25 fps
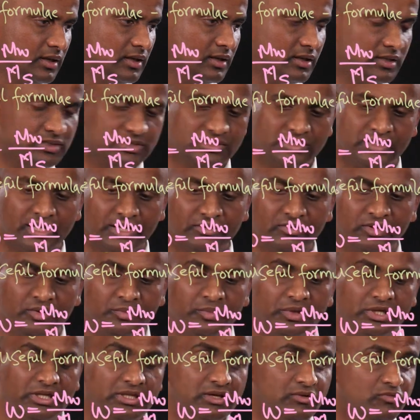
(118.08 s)
So that will
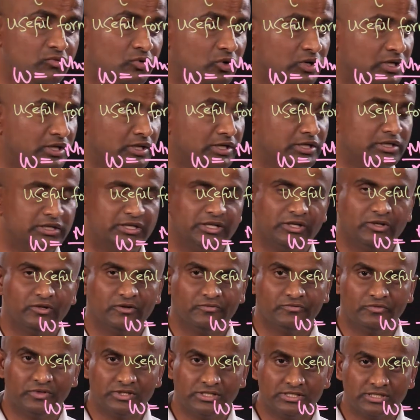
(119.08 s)
be the water content
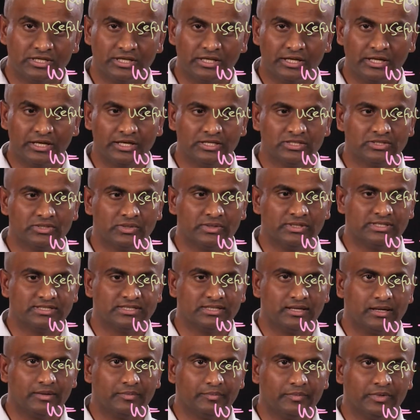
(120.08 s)
of this clay soil
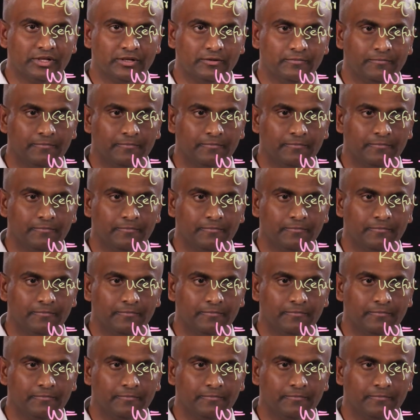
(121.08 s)
sample.